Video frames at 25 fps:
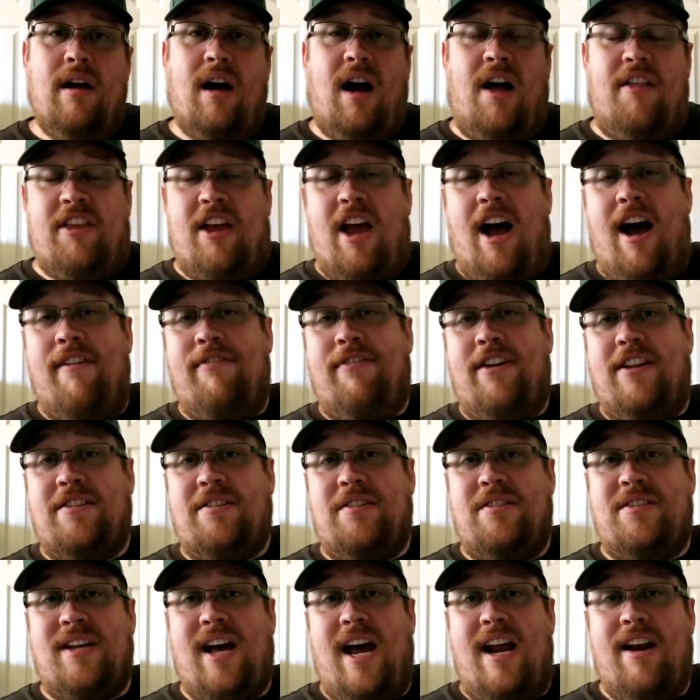On the
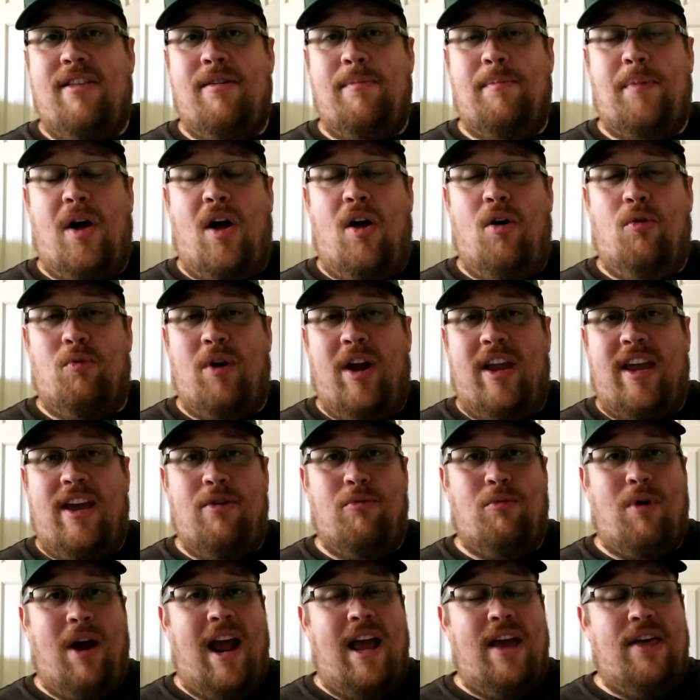offensive side of the ball,
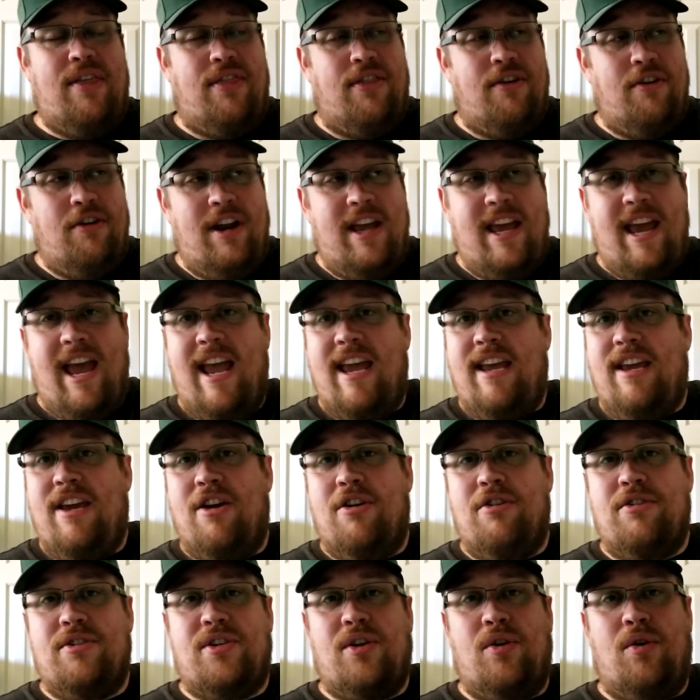Ricky Ray, thirty-eight
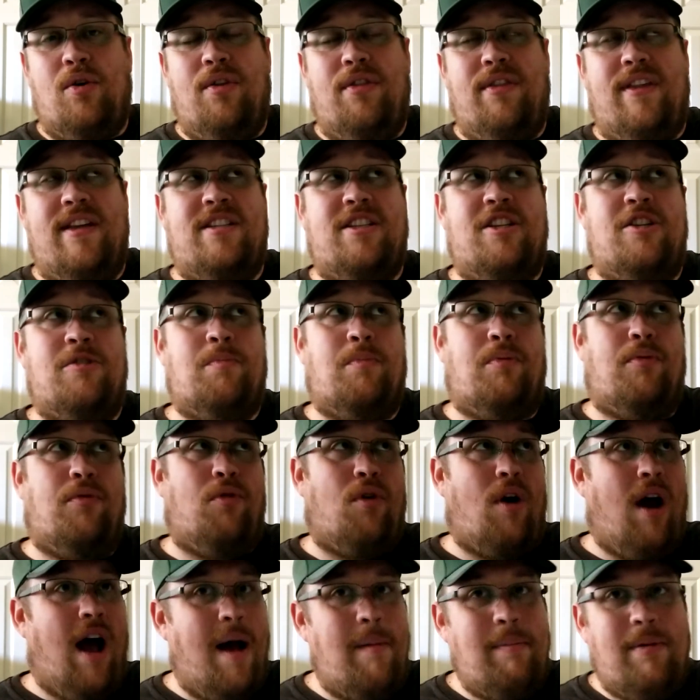years old. This is
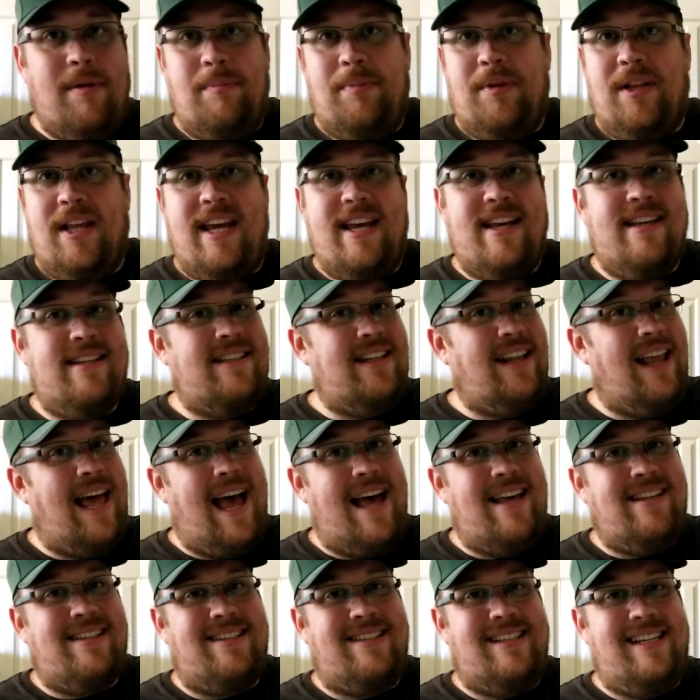probably his
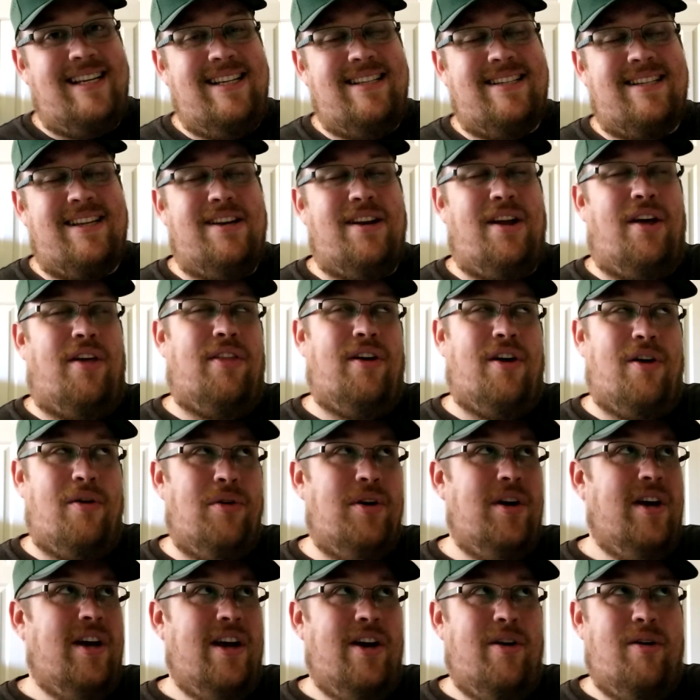last season,
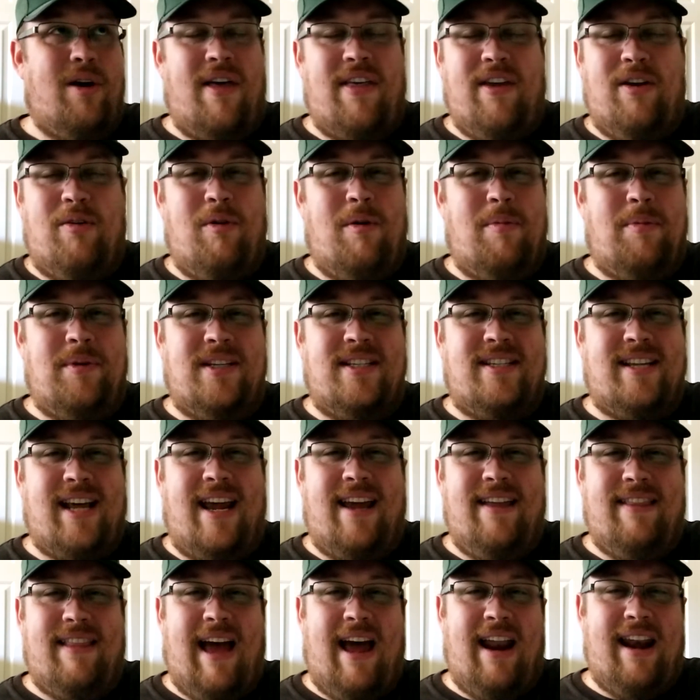although I think we've been
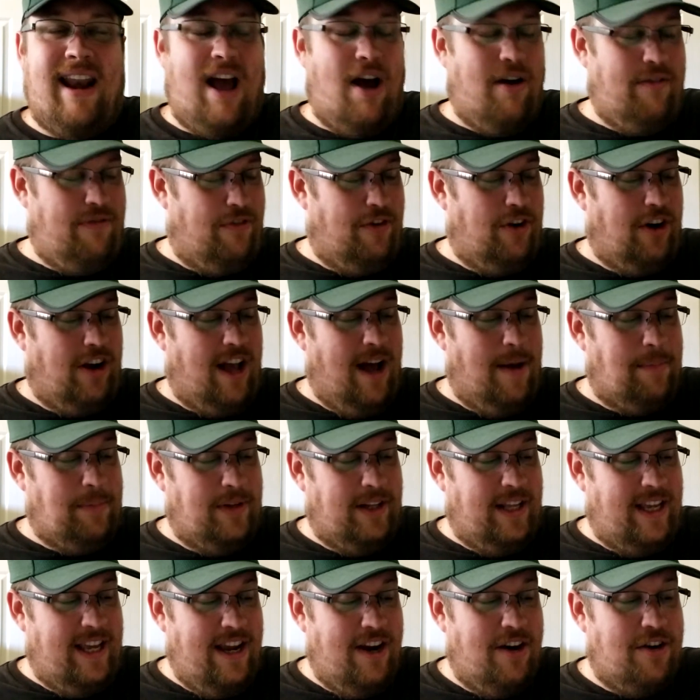saying that now for a
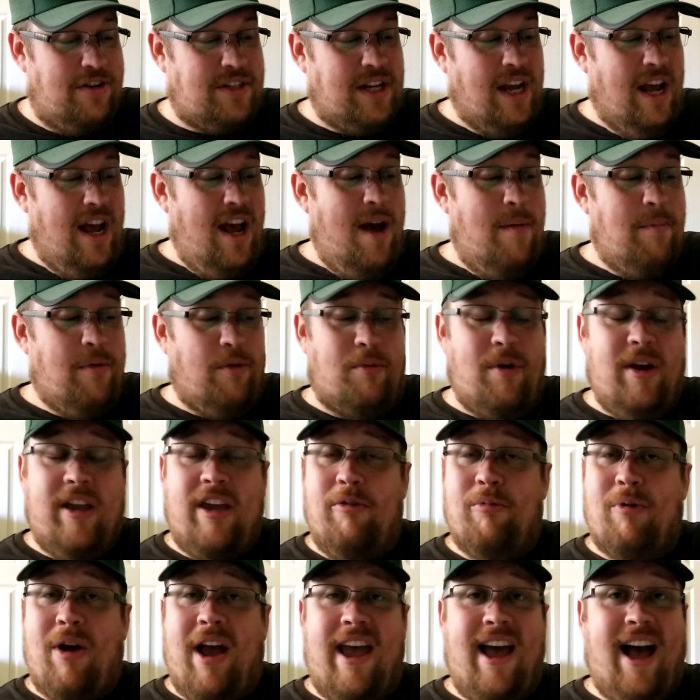couple of years. But
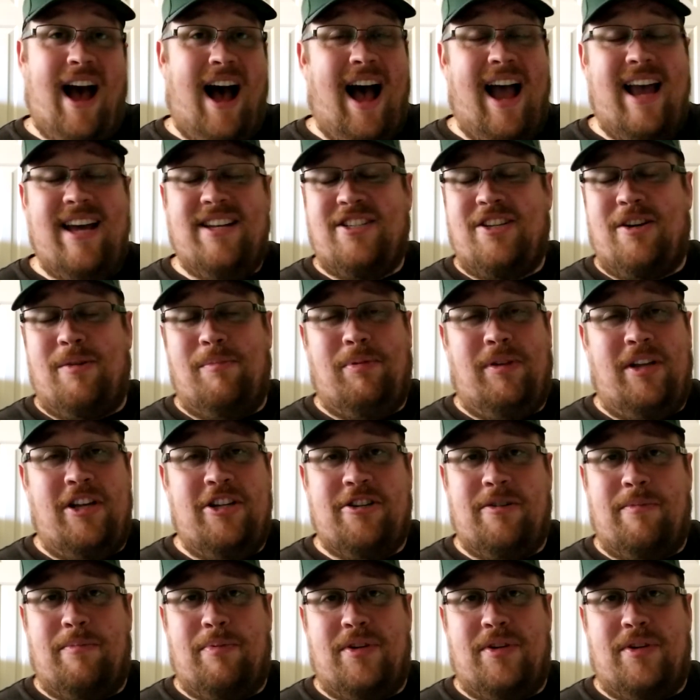Ricky Ray, highest completion